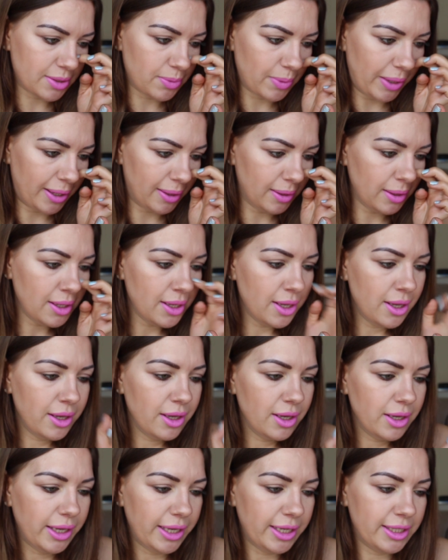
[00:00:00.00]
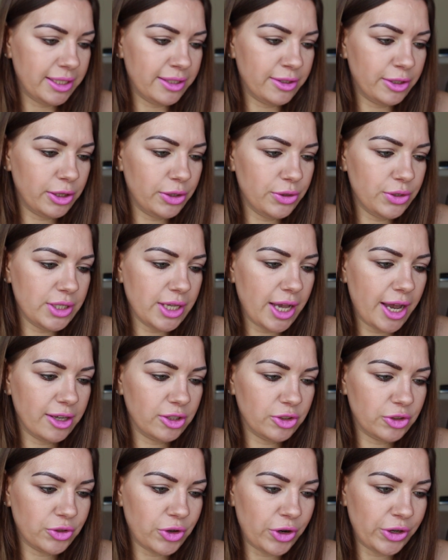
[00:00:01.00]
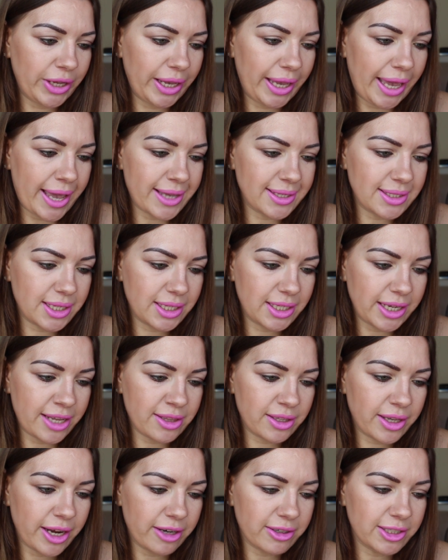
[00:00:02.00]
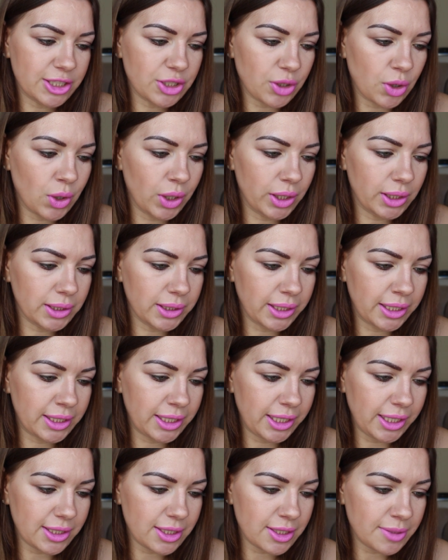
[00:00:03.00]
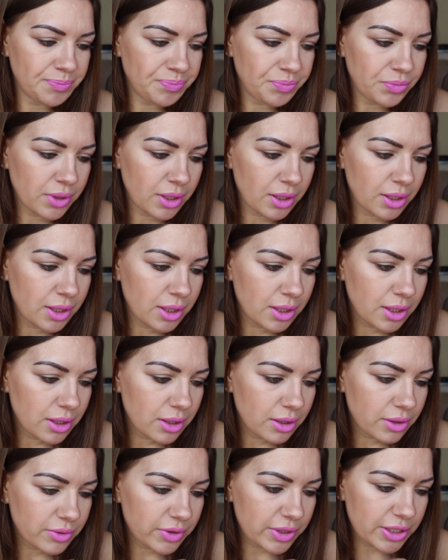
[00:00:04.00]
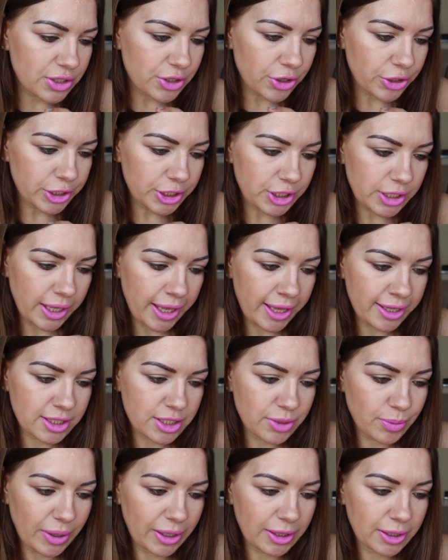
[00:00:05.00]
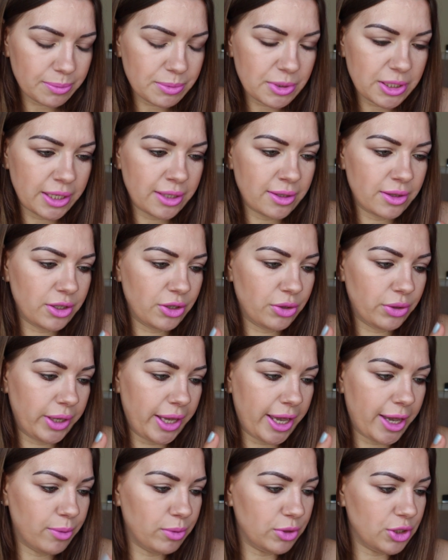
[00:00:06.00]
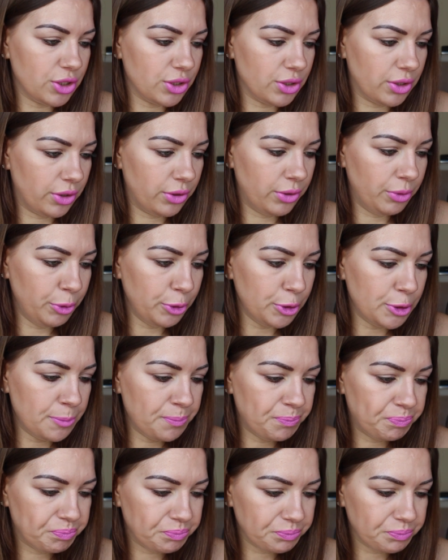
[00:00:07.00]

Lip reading: as well. It includes hyaluronic acid and carrot oil in it. Researched and developed in the UK, which is good.